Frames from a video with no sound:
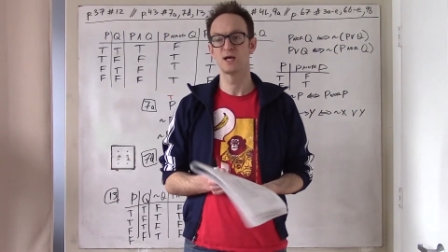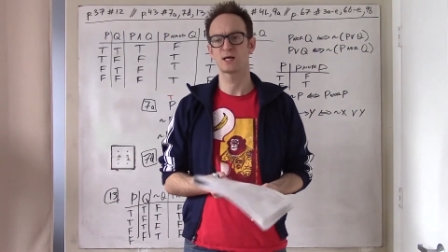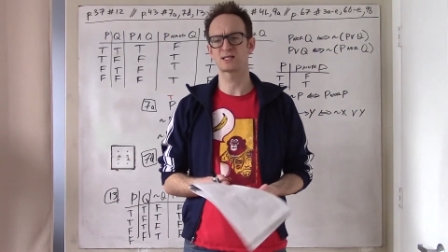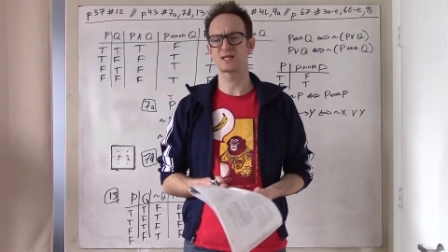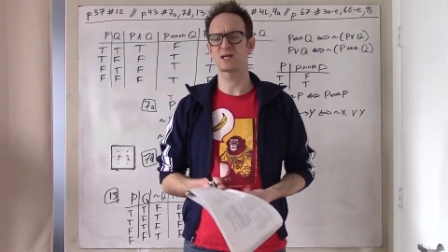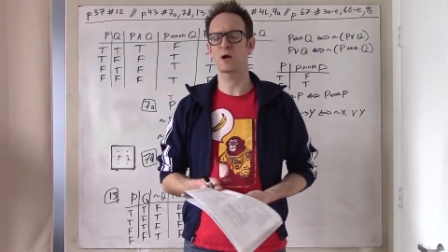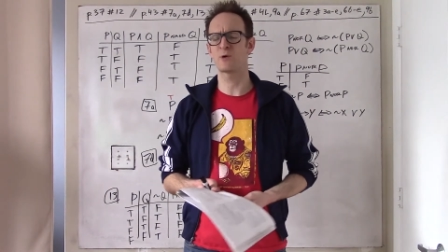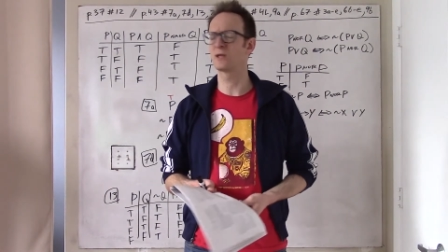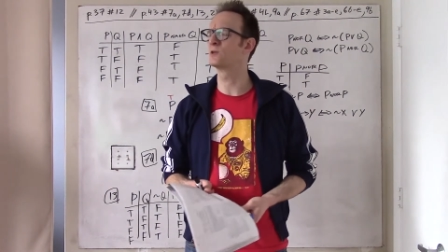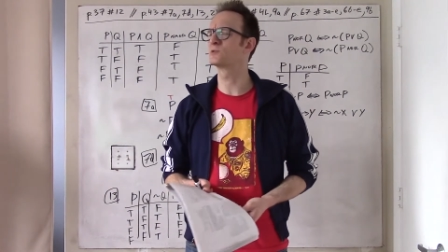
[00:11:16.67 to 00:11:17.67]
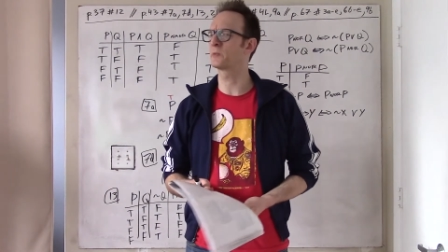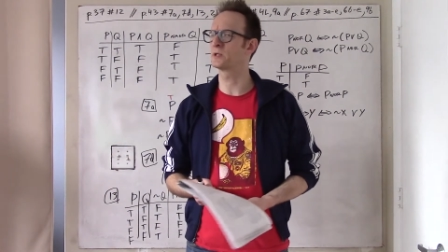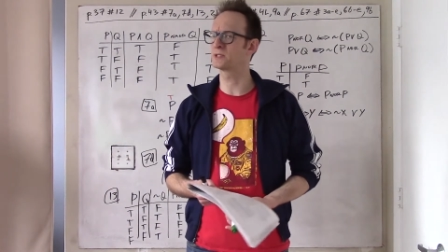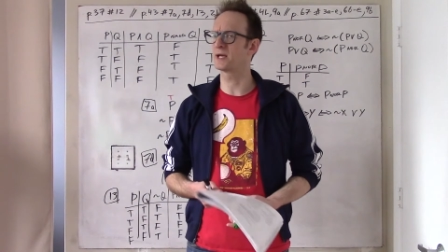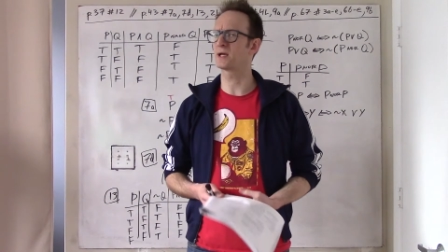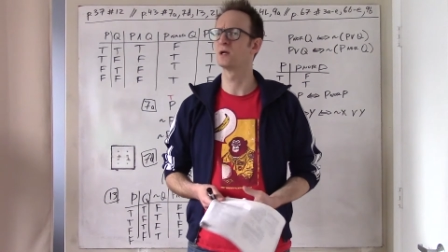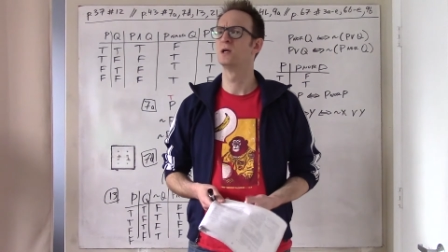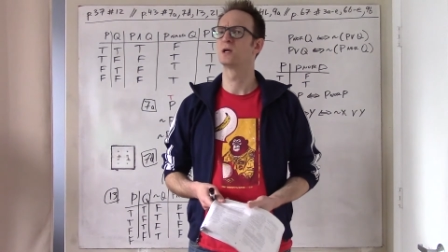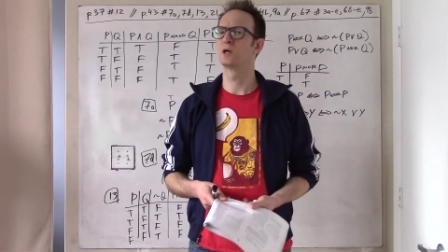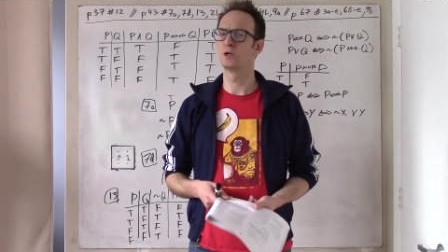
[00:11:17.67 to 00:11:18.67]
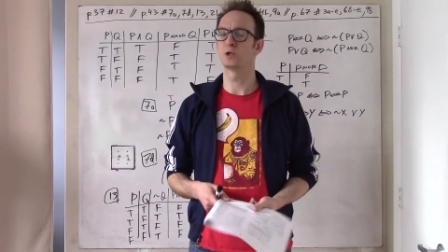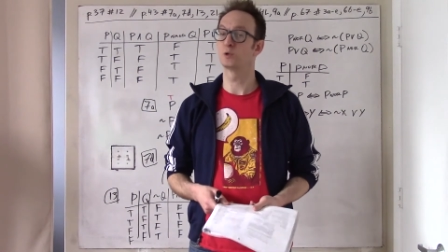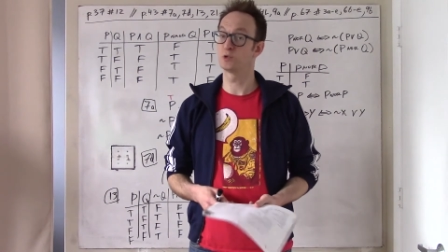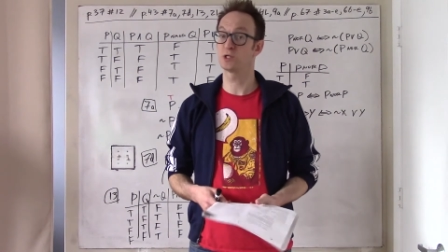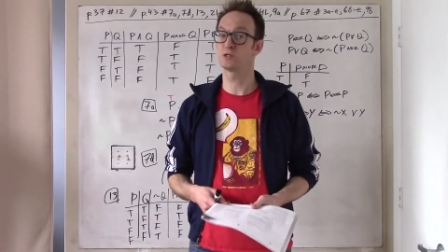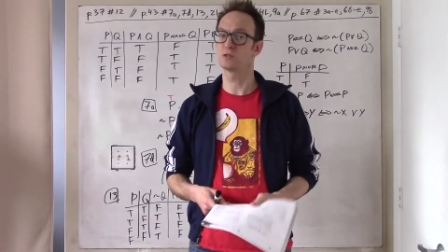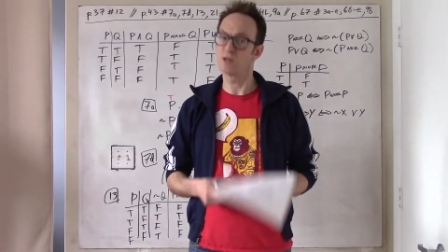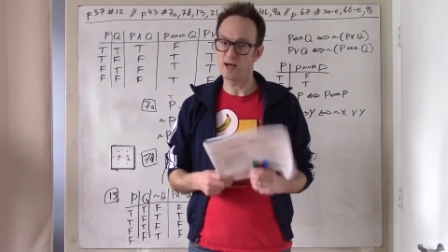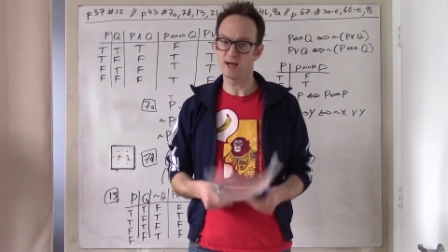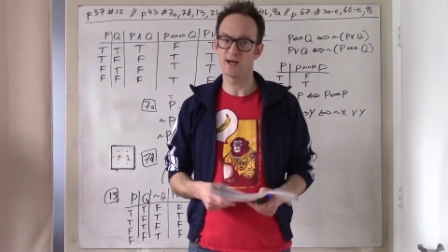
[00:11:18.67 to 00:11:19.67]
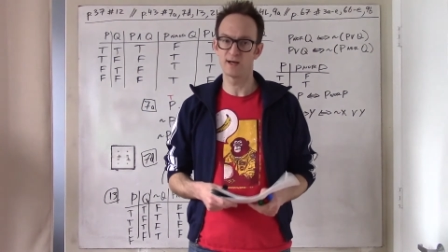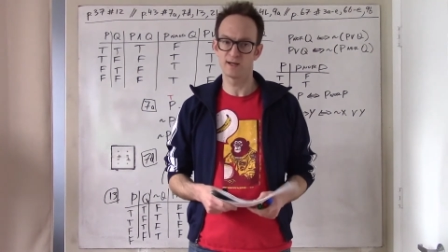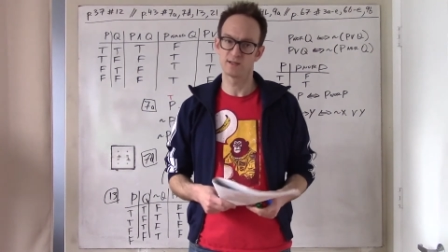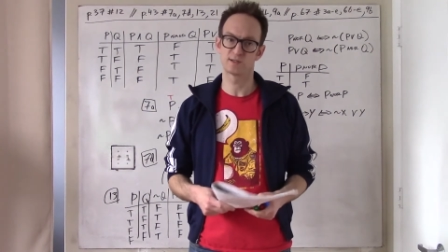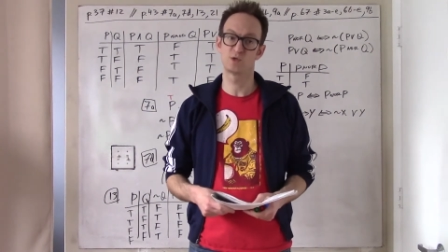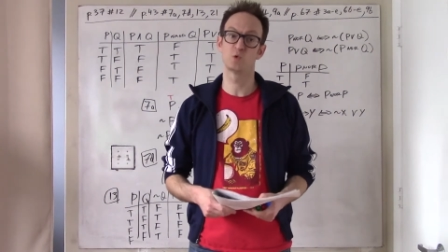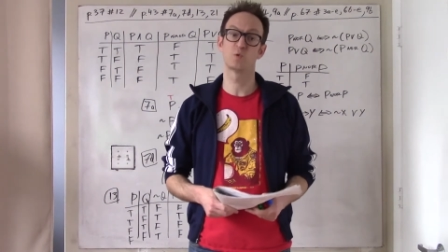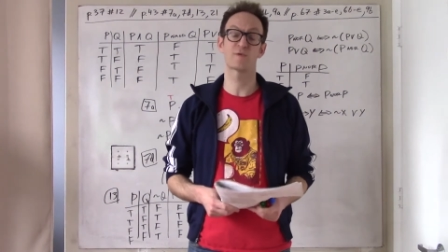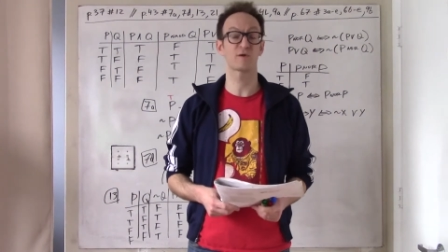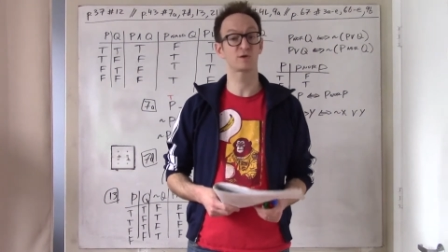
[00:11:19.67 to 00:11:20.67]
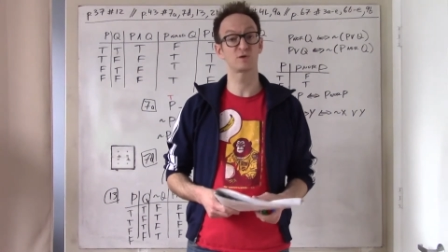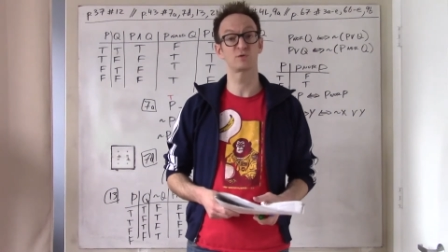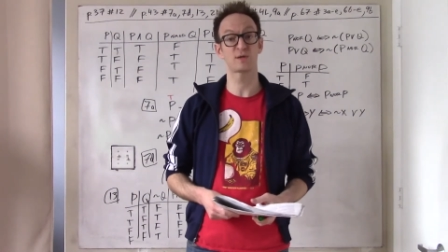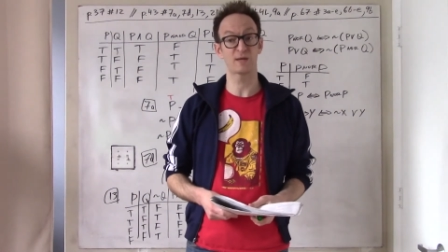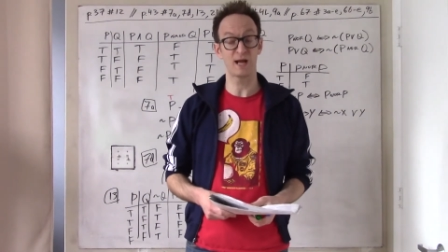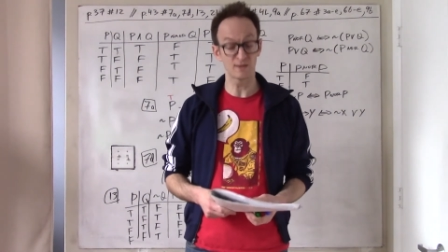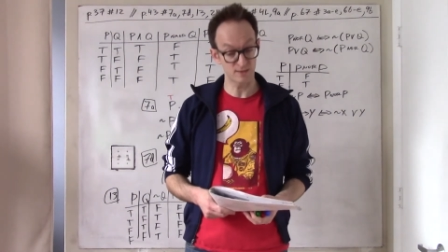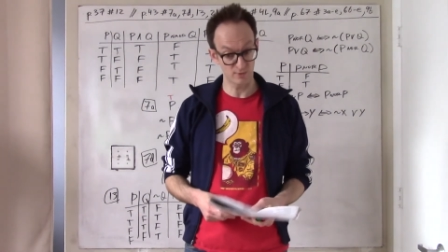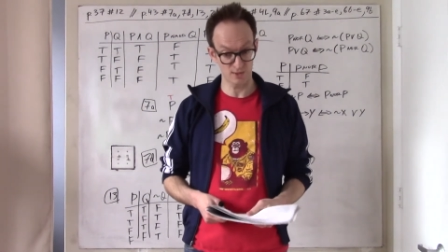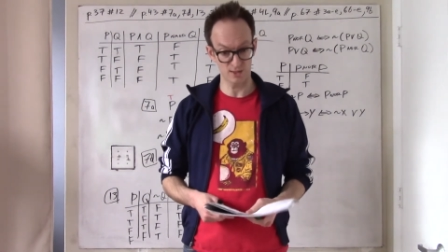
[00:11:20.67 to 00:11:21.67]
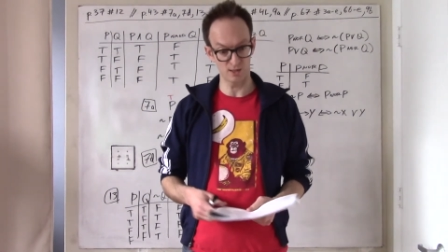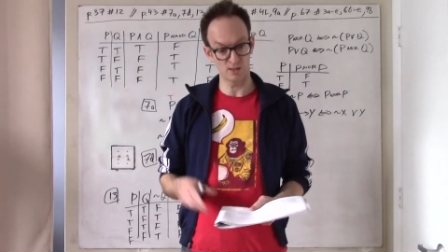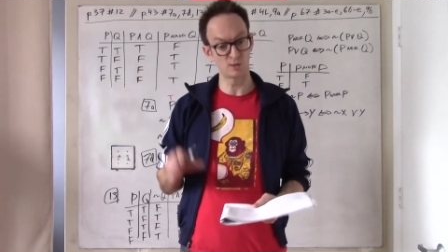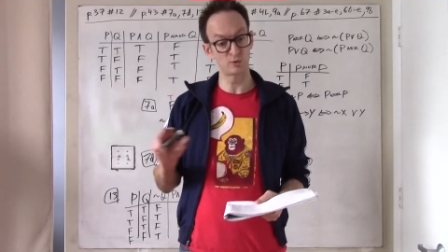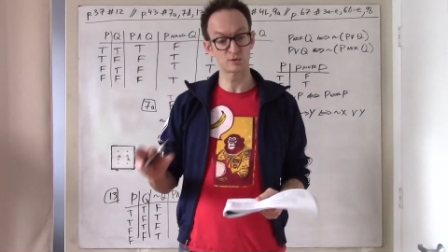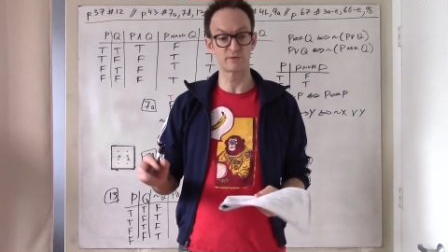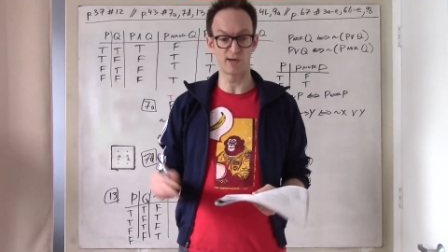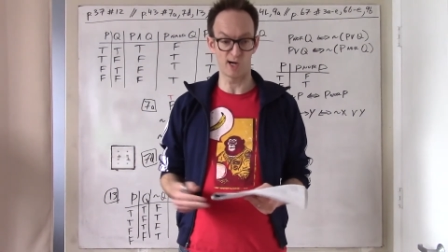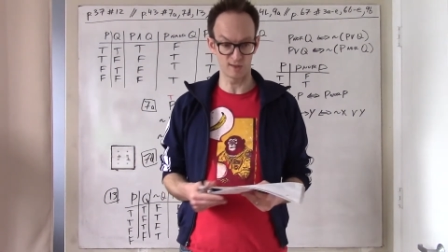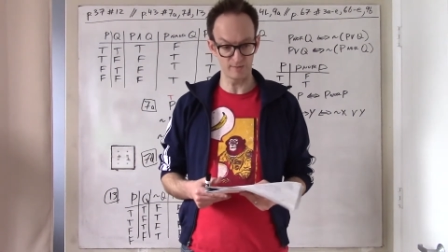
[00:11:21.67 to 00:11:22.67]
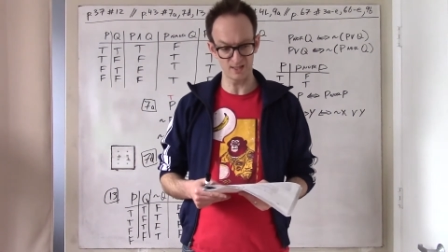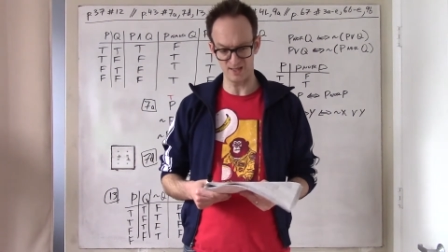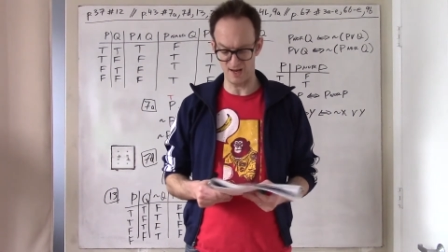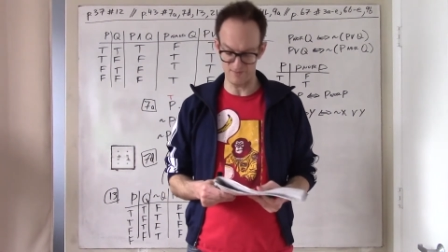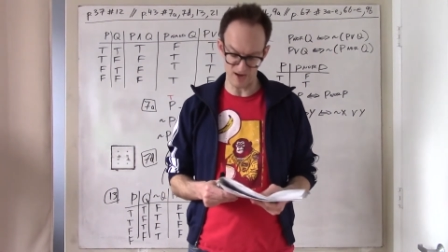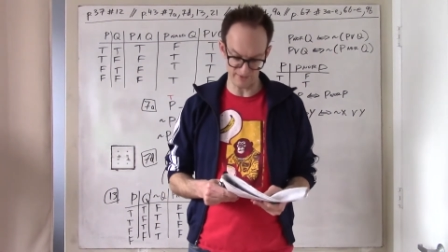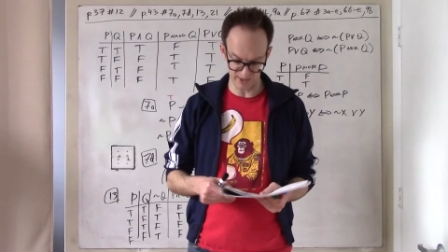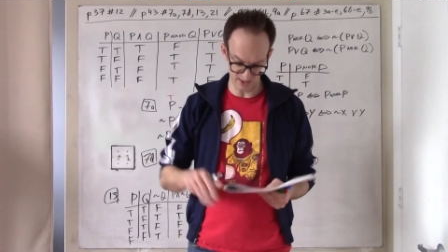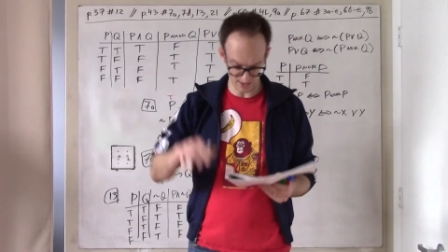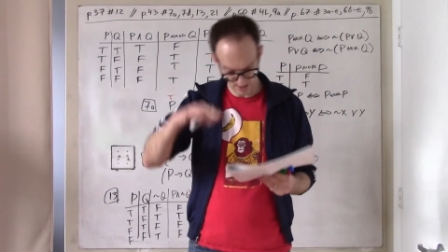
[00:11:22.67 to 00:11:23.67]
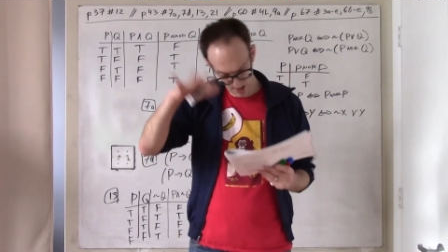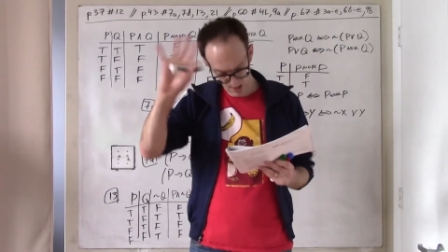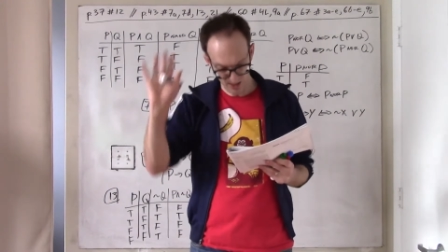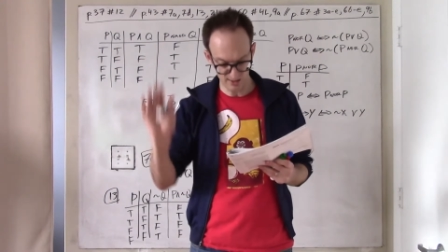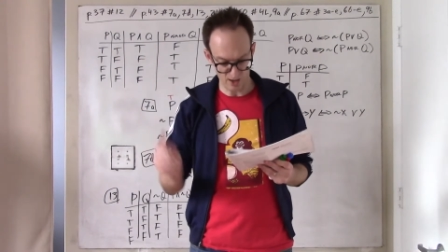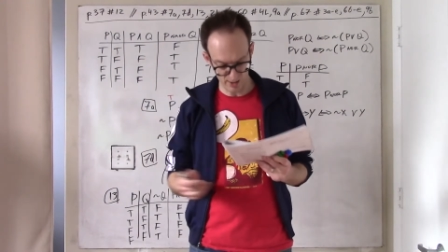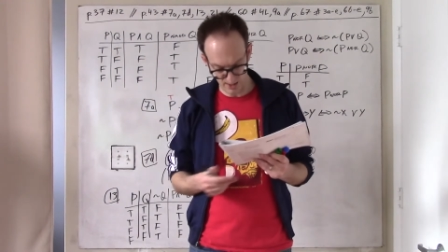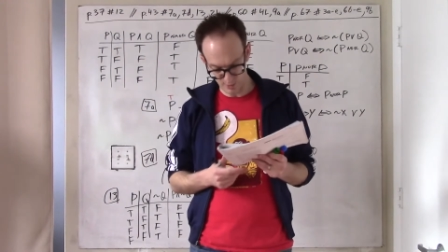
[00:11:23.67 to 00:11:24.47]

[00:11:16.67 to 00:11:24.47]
because I think I want to use words like conclusion uh, to refer to something else, which is the conclusion of an argument, and a hypothesis is already